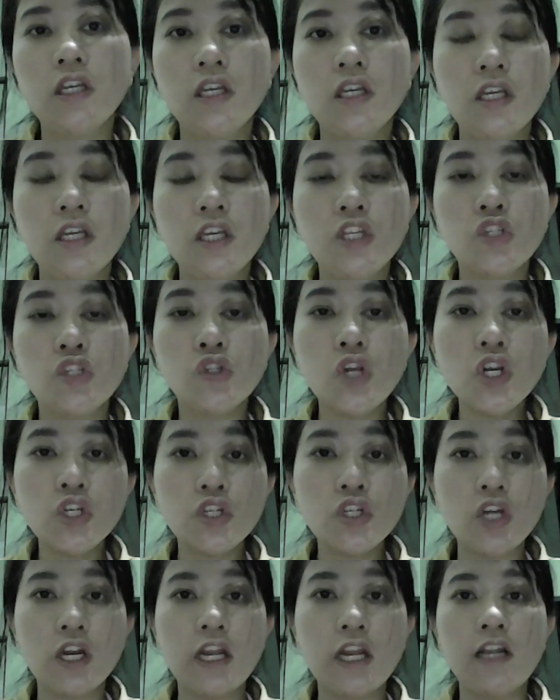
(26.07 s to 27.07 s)

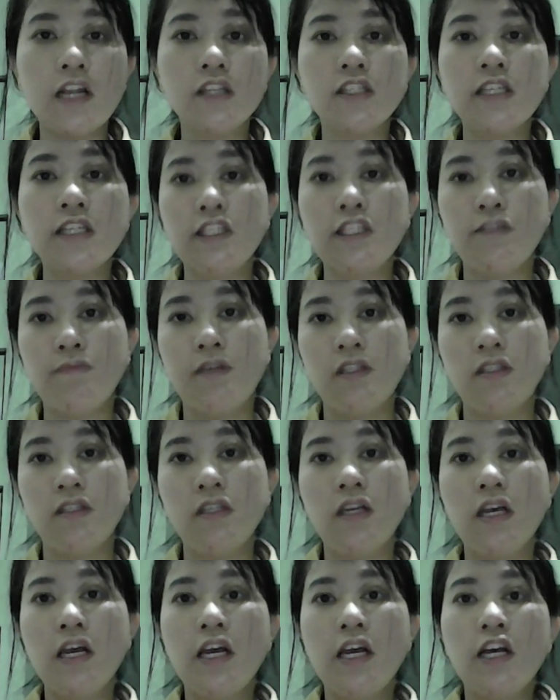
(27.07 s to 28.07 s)
instruction and assessment,
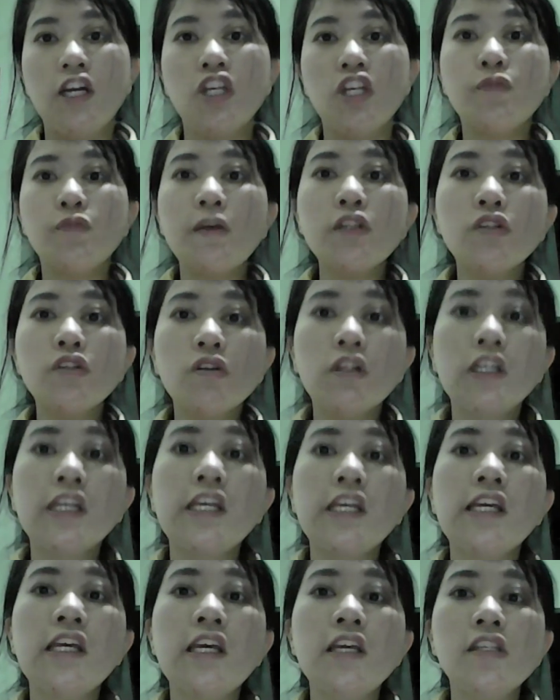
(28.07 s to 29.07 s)
especially
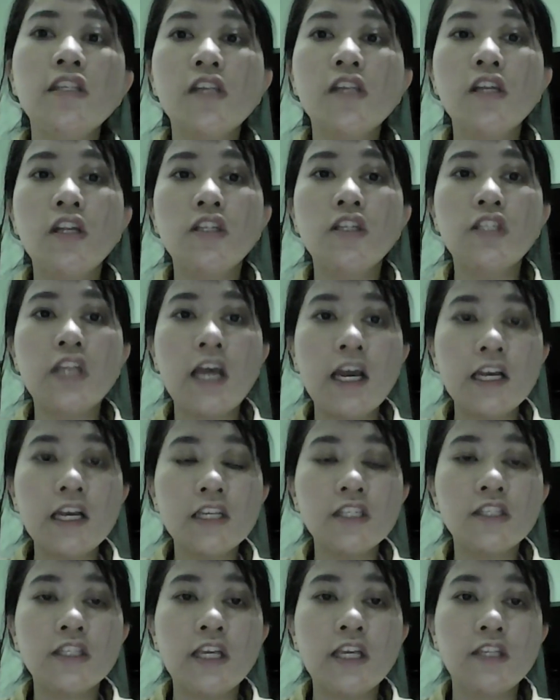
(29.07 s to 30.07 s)
in
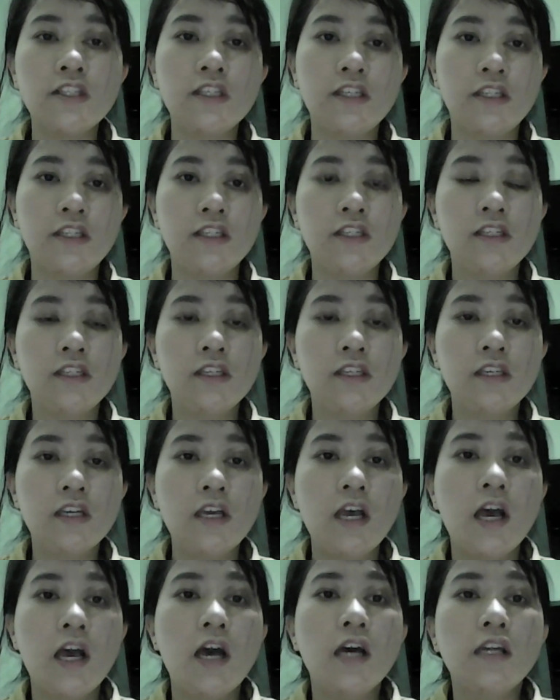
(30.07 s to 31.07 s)
standardized settings.
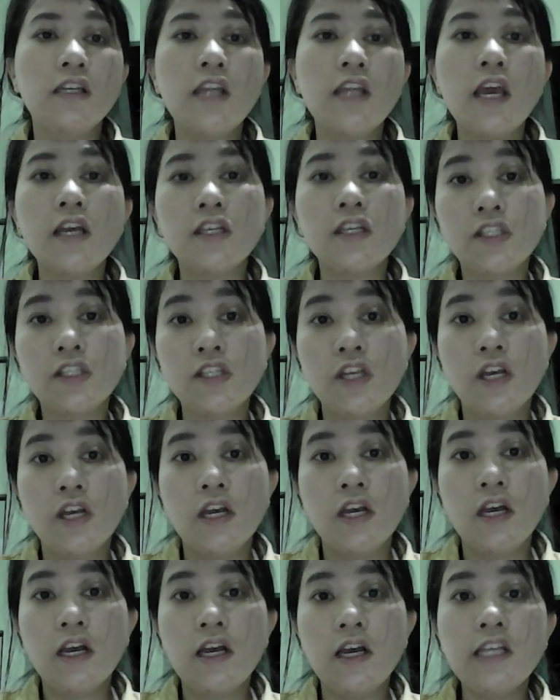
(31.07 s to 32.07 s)
Next,
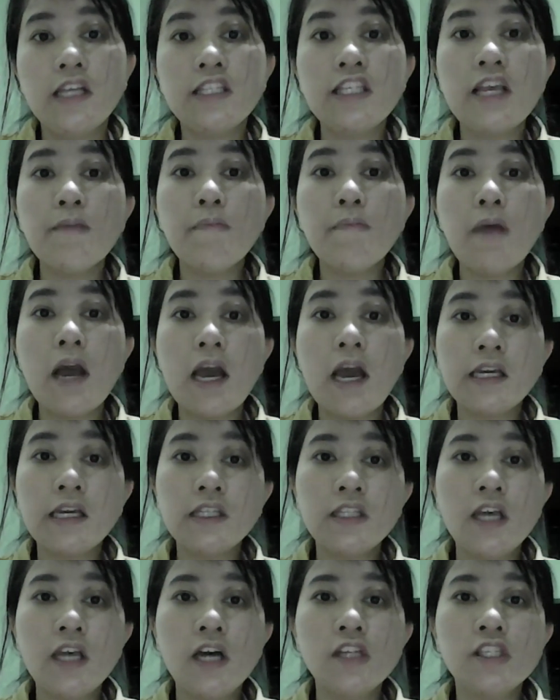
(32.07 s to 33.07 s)
examine
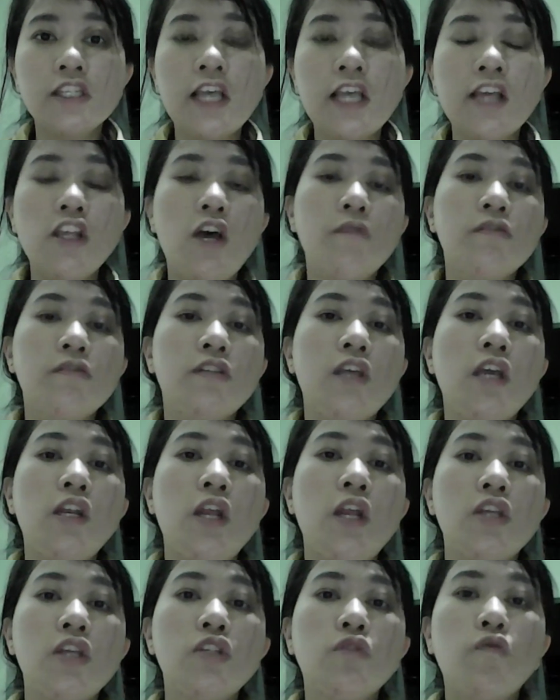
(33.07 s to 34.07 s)
a set of
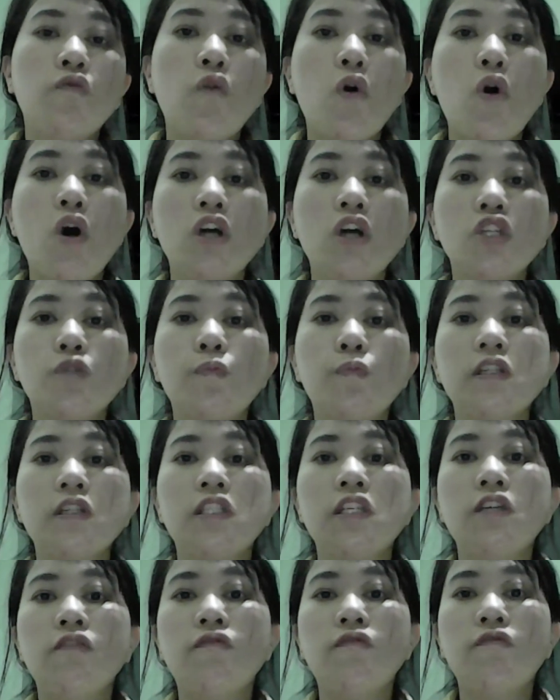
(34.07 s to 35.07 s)
standards for a
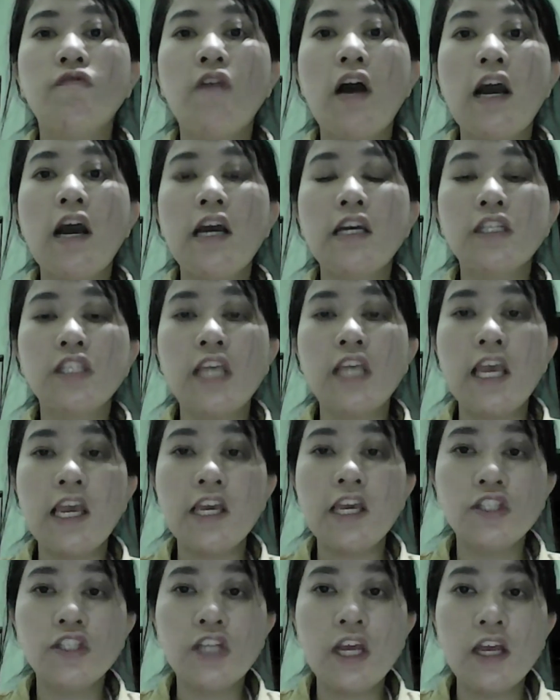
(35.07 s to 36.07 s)
specified
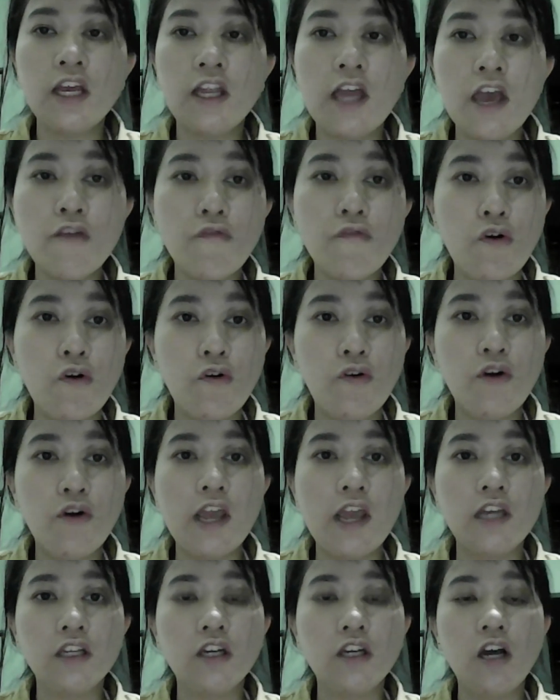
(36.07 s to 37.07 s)
age level
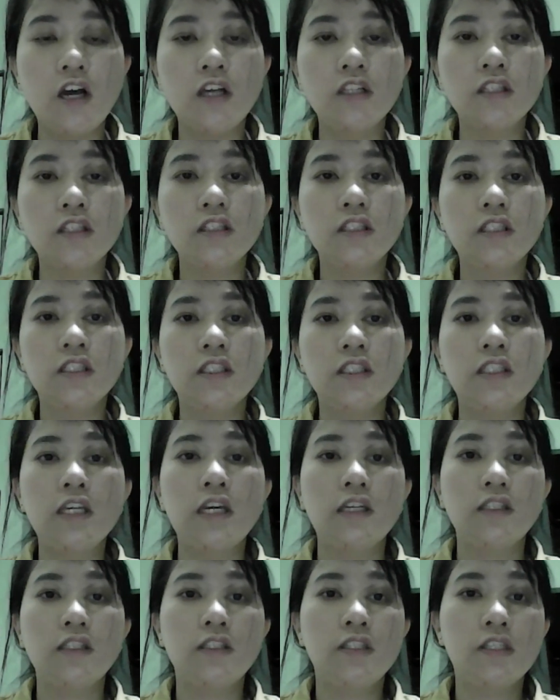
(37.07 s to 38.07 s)
and
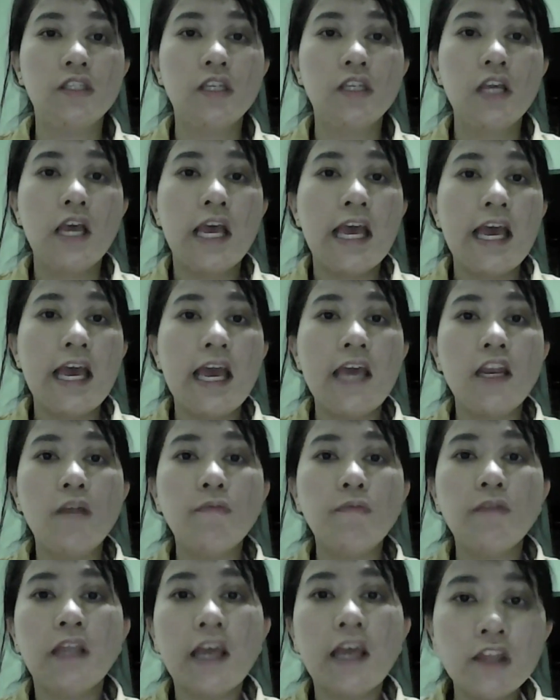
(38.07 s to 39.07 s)
context, and
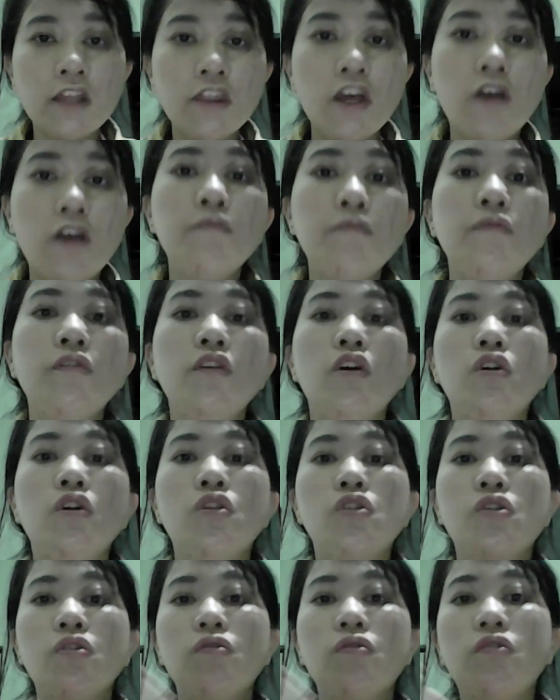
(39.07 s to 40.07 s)
apply them
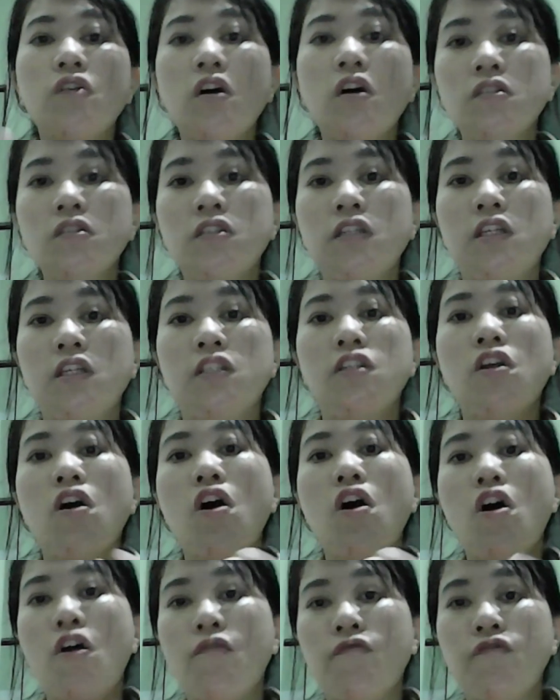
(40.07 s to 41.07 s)
to contexts
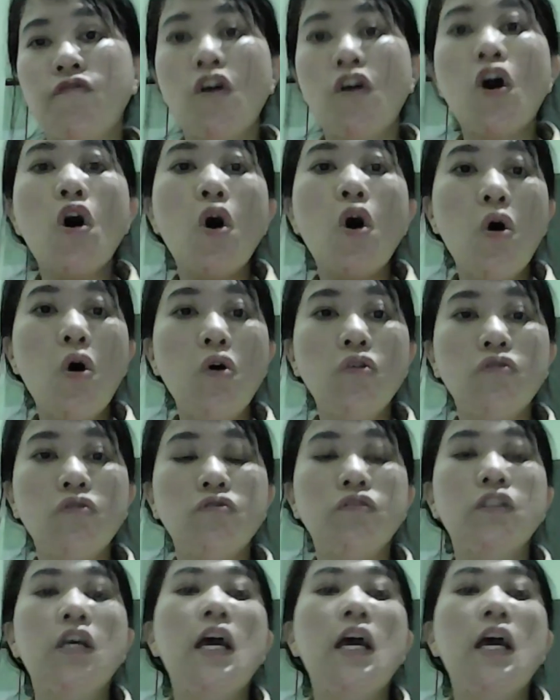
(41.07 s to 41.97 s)
of your own.